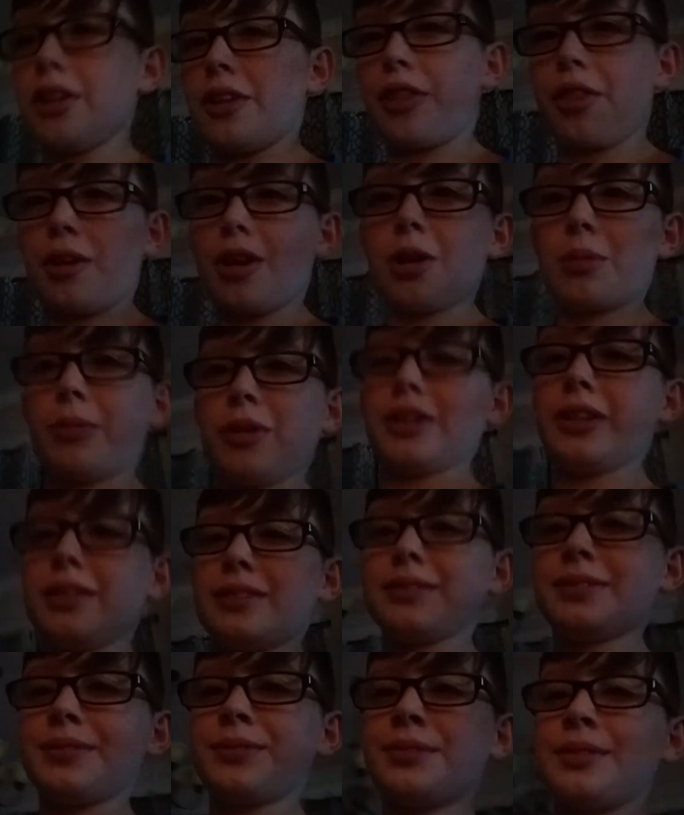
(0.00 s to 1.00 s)
a third
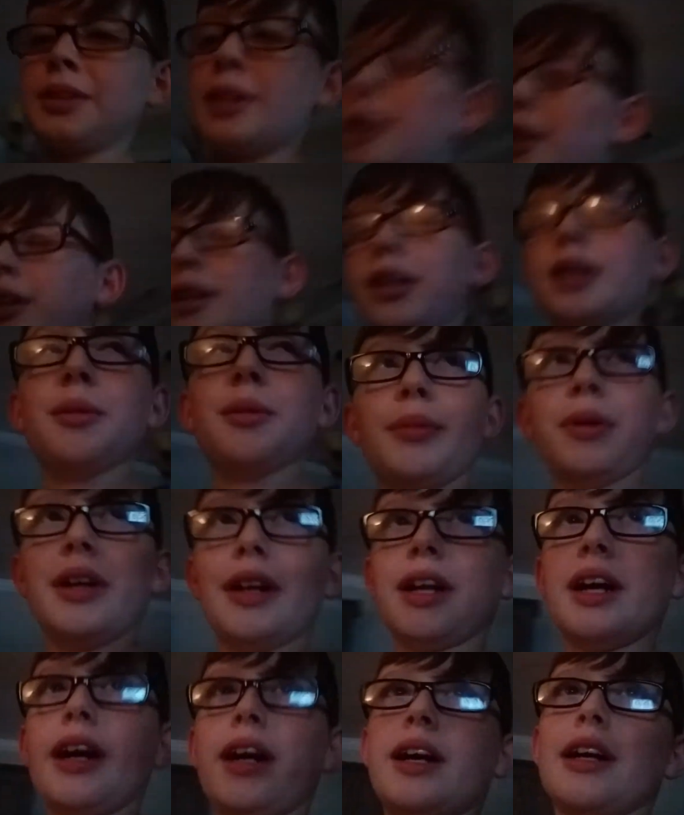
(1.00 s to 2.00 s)
one,
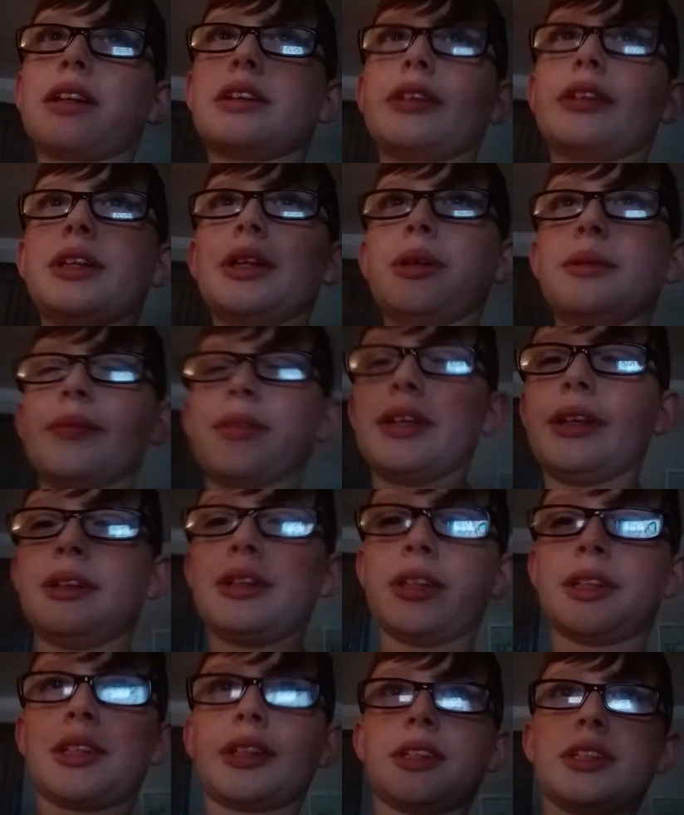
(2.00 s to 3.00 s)
but I don't know. They
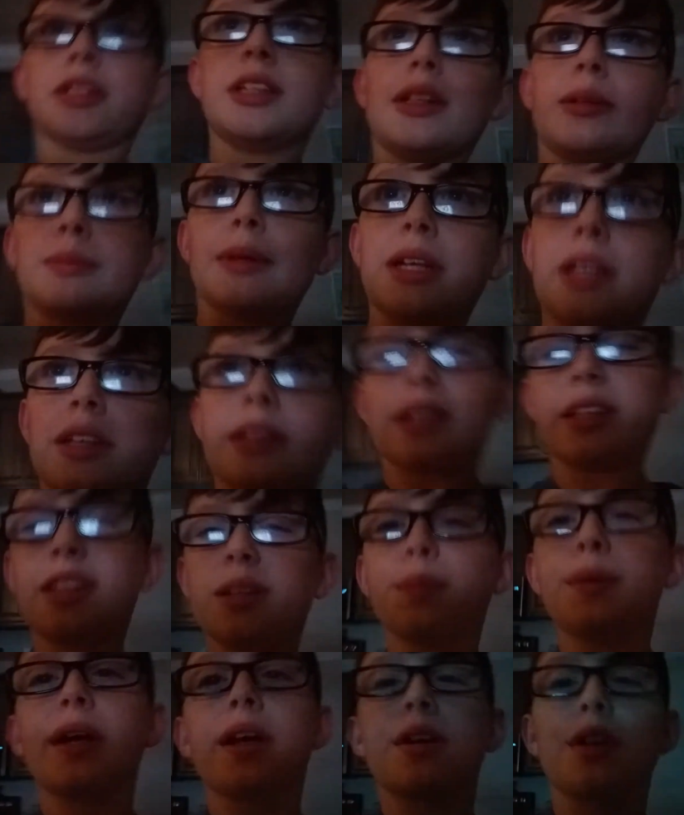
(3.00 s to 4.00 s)
just didn't make it. They
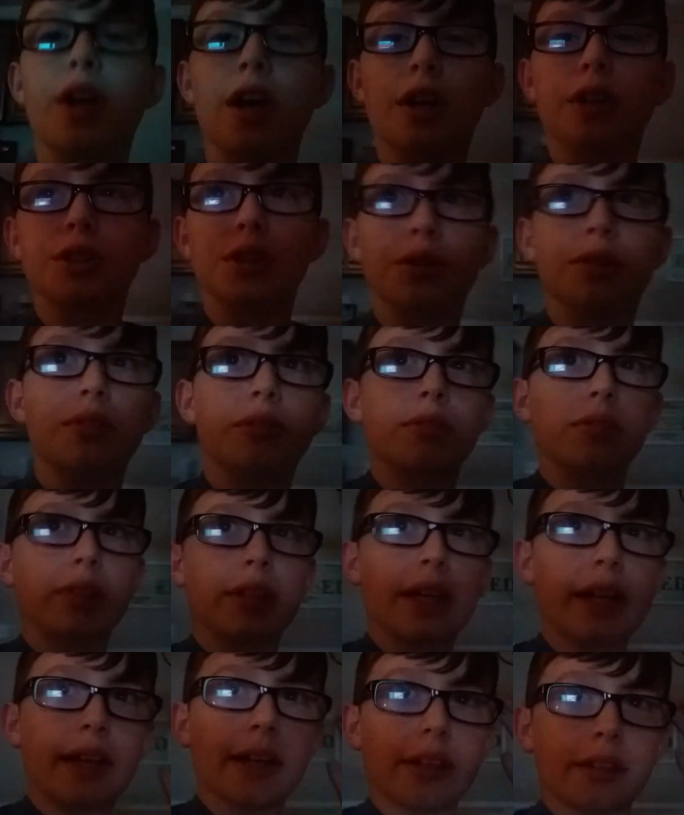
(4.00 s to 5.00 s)
did make a
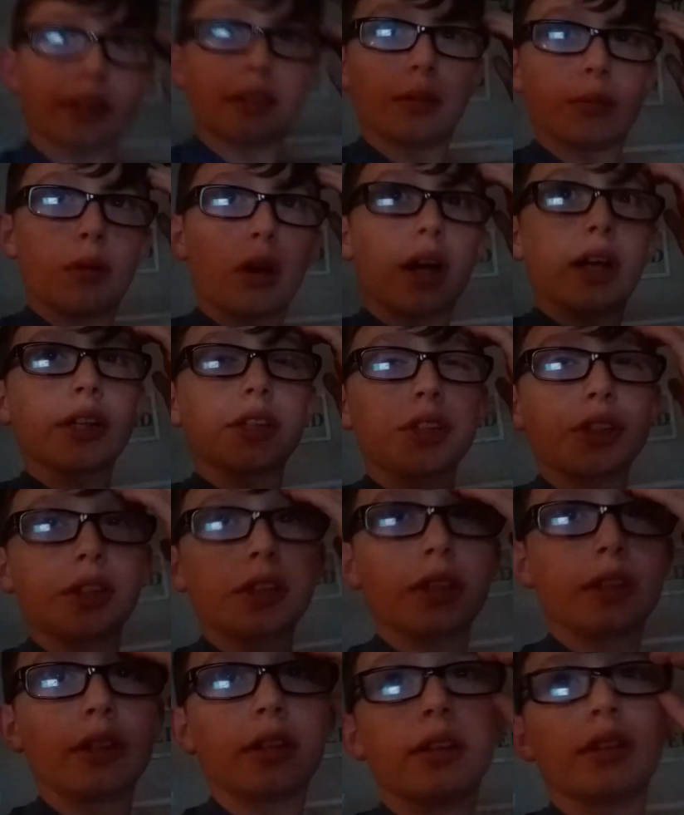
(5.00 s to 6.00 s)
cartoon that I didn't
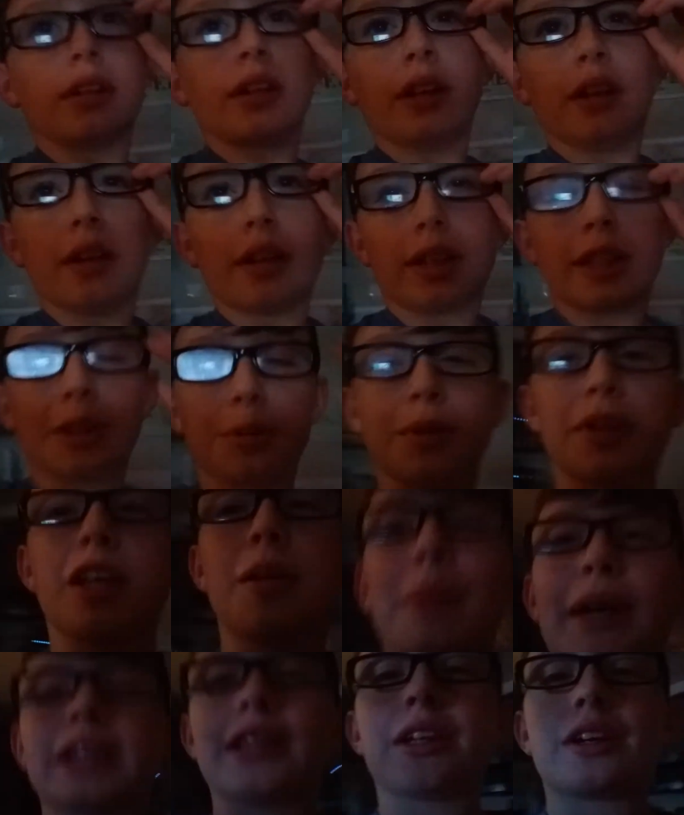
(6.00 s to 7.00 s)
watch because when
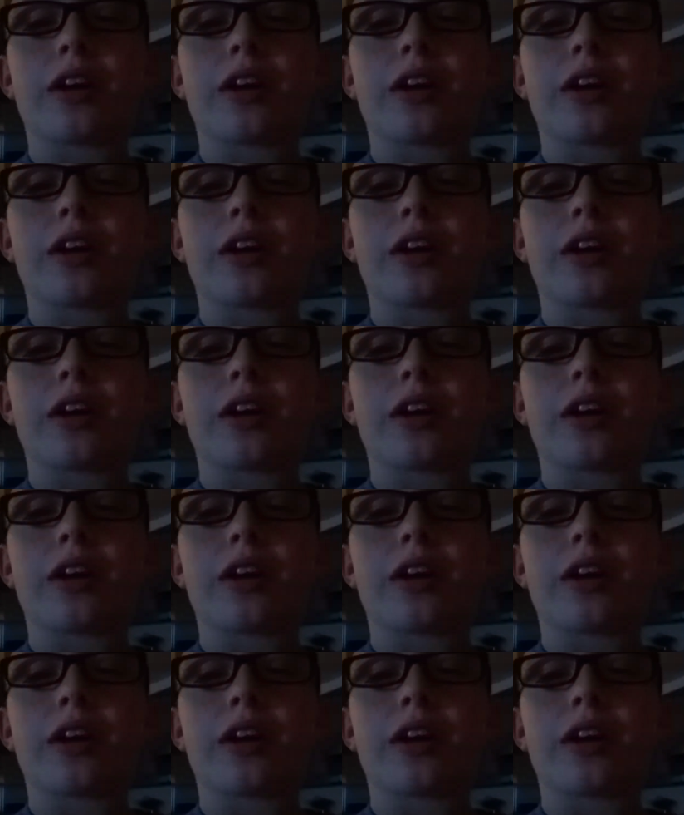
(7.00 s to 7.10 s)
they make the